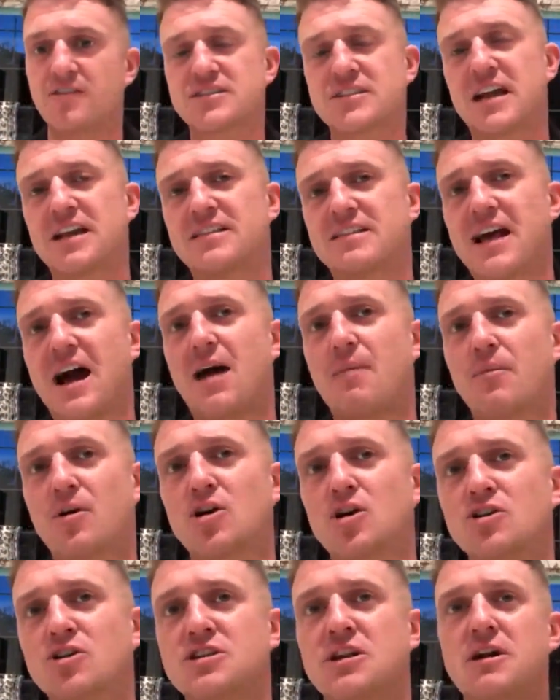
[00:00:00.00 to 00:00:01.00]
And I've said
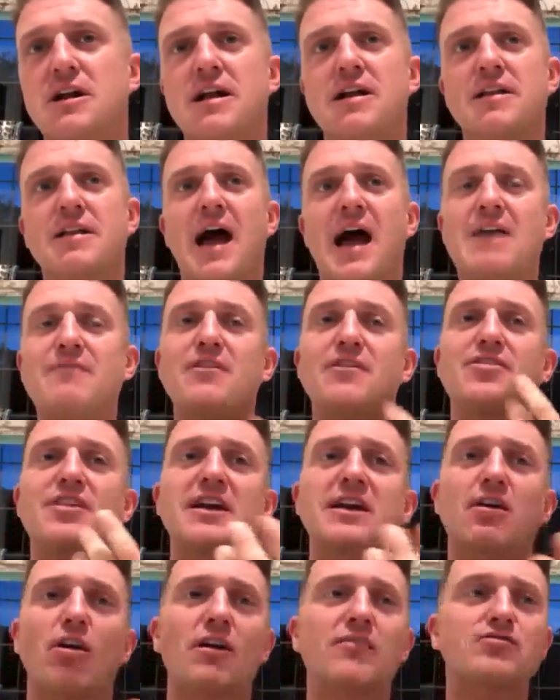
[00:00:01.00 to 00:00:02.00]
that because
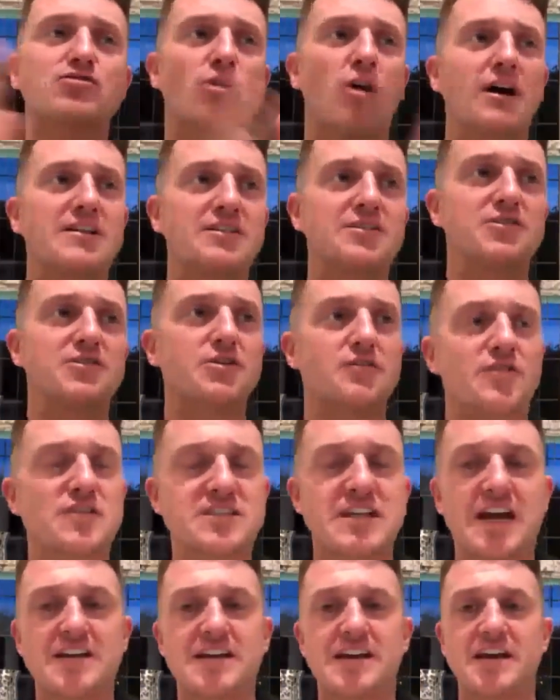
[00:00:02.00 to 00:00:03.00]
everything I've tried to
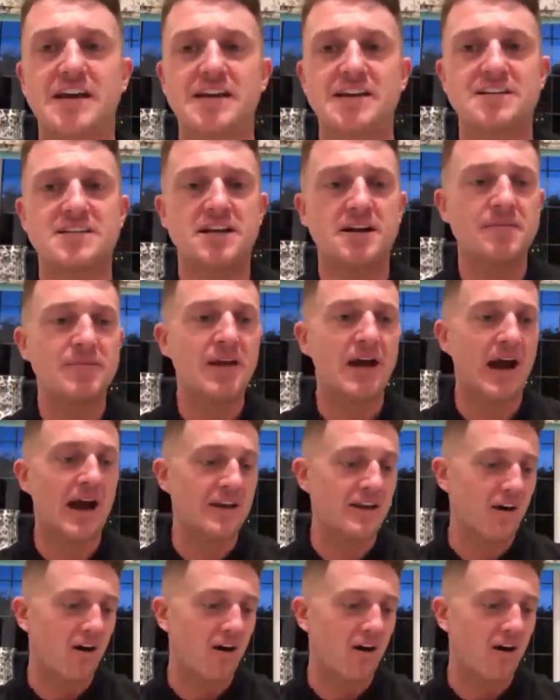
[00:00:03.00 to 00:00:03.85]
do for 10 years,